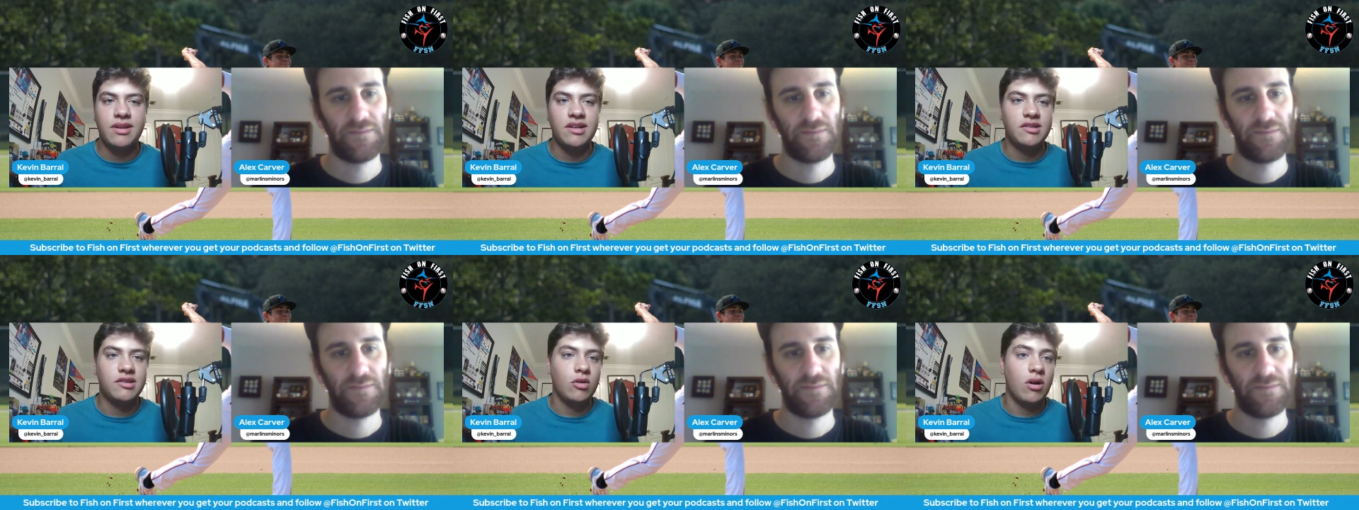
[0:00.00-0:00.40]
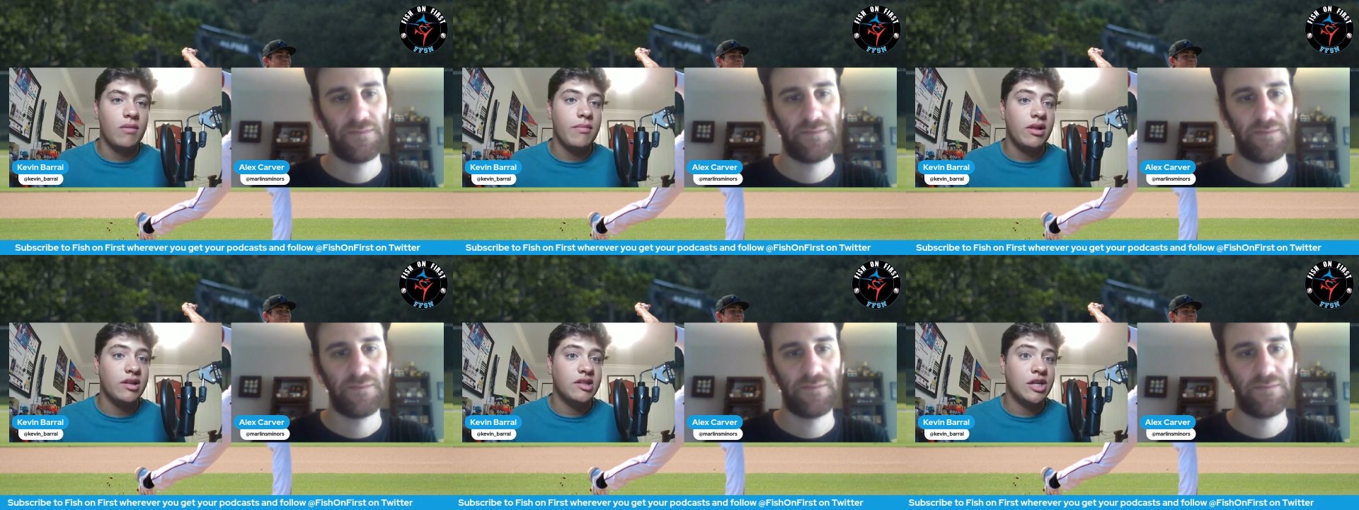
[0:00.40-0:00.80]
Speaker 1: He's still
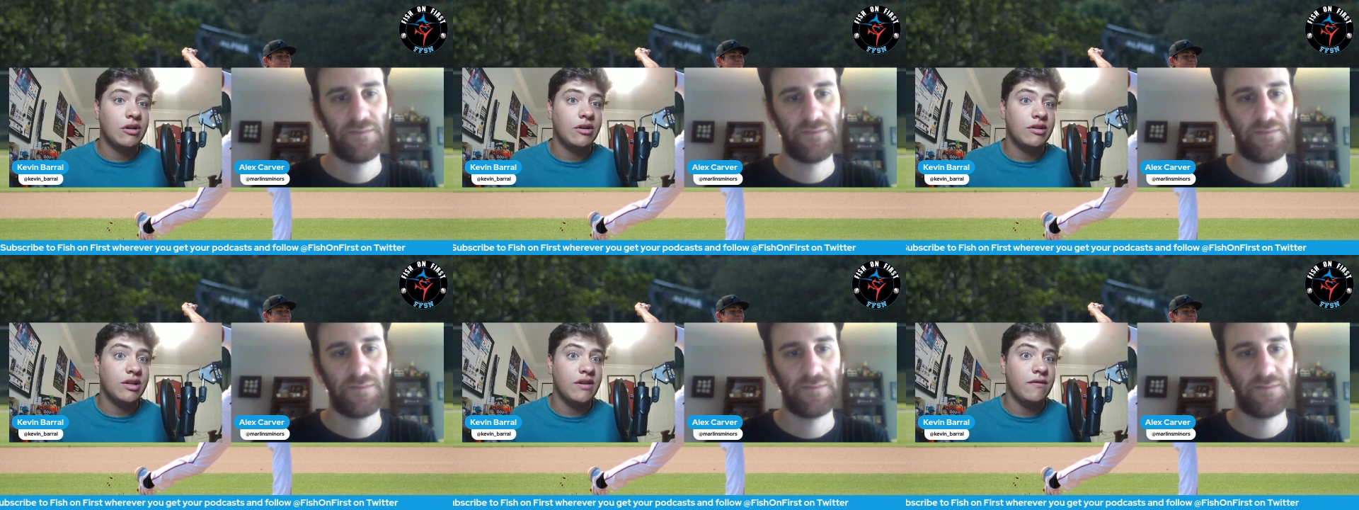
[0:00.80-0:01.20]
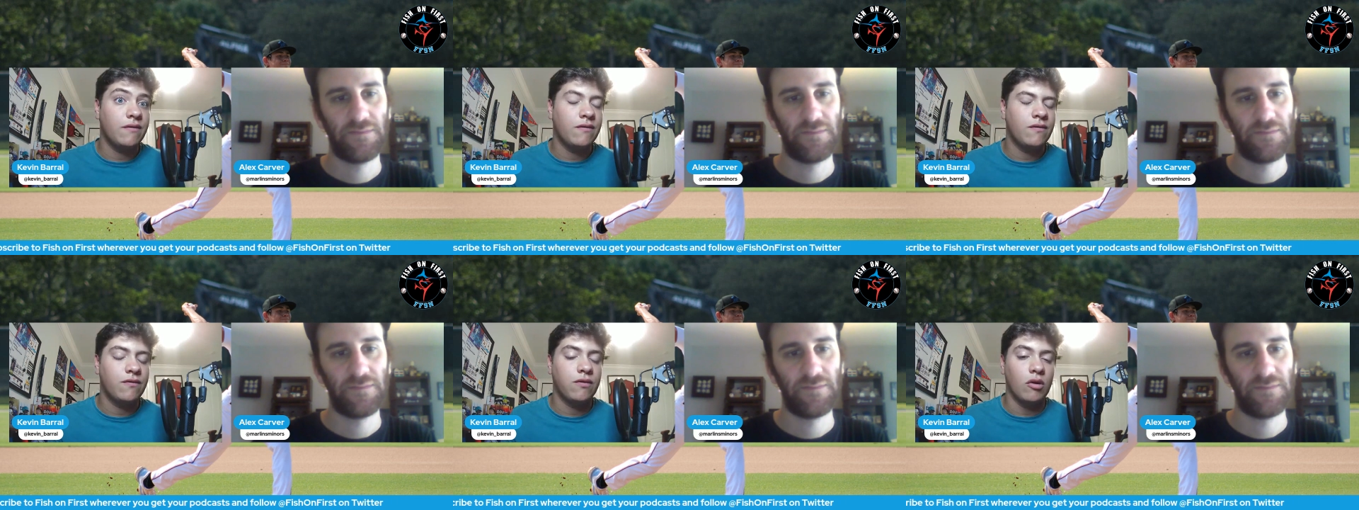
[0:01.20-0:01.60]
on military leave
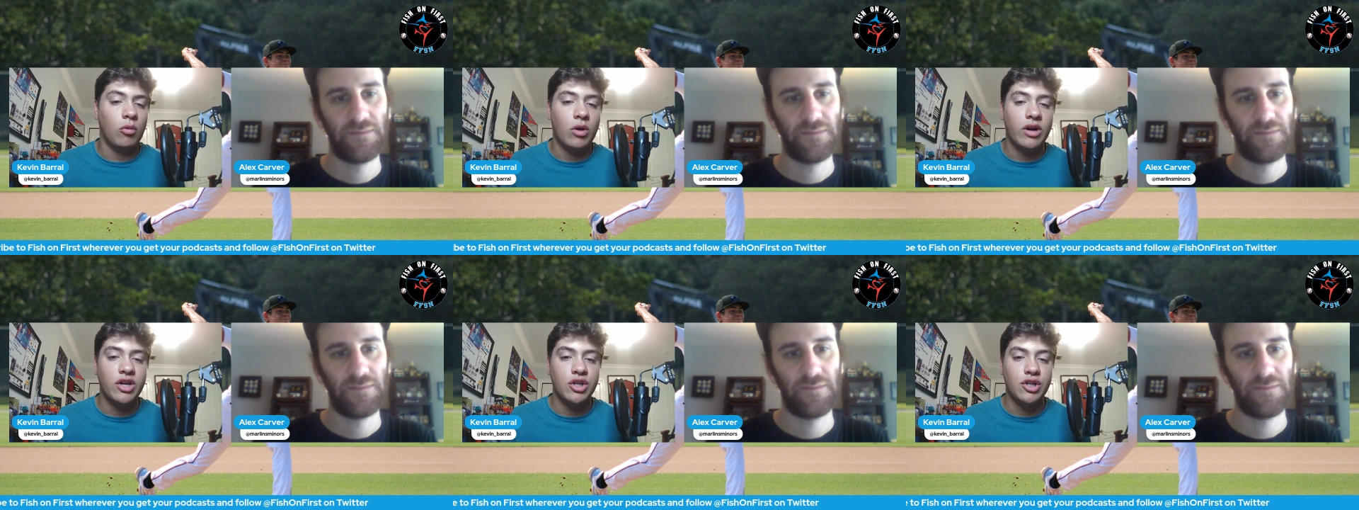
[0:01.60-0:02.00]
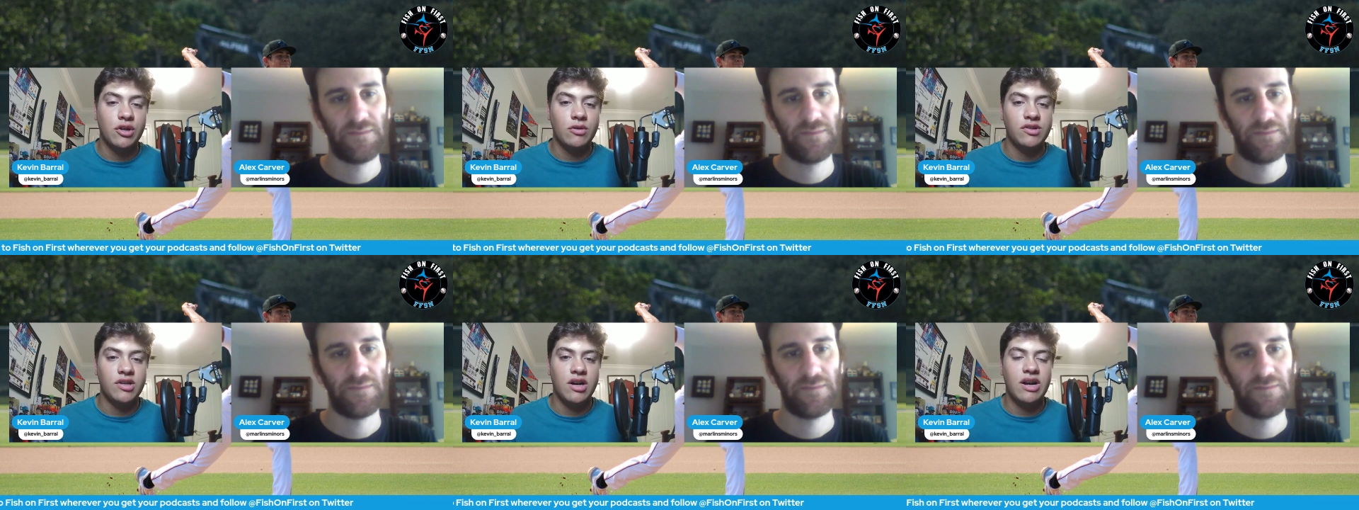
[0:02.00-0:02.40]
for what it
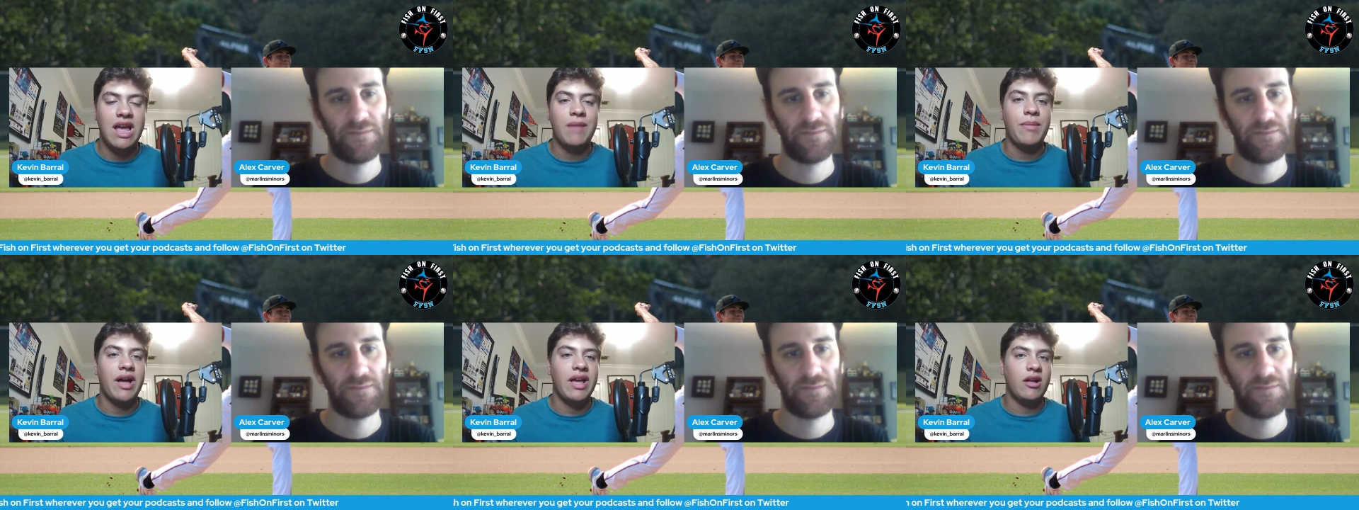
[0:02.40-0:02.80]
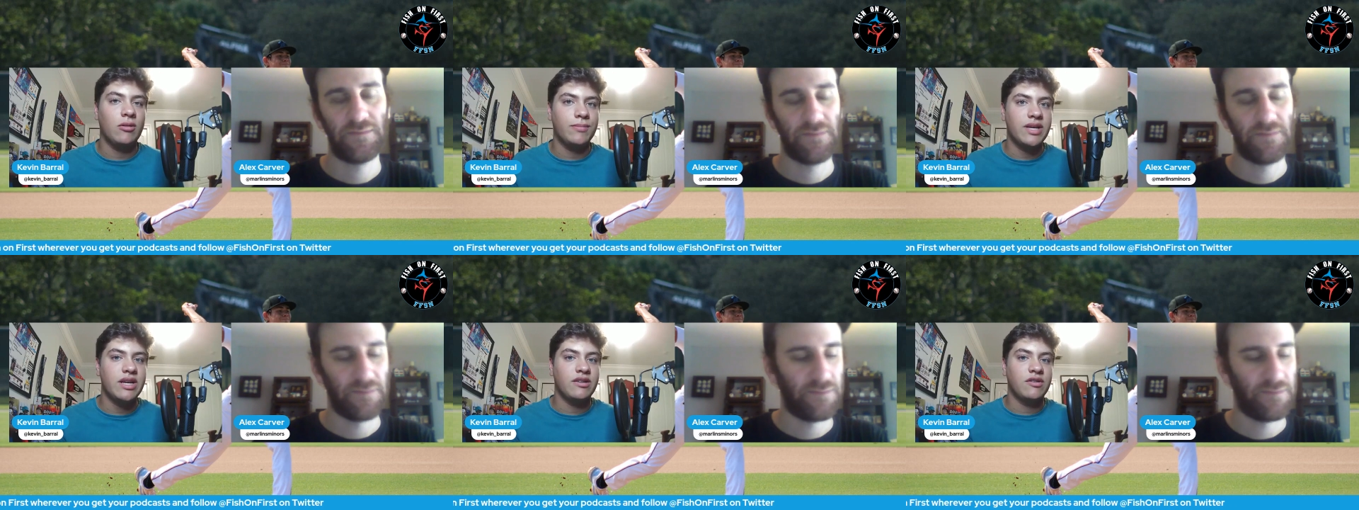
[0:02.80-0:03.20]
shows on M I L B.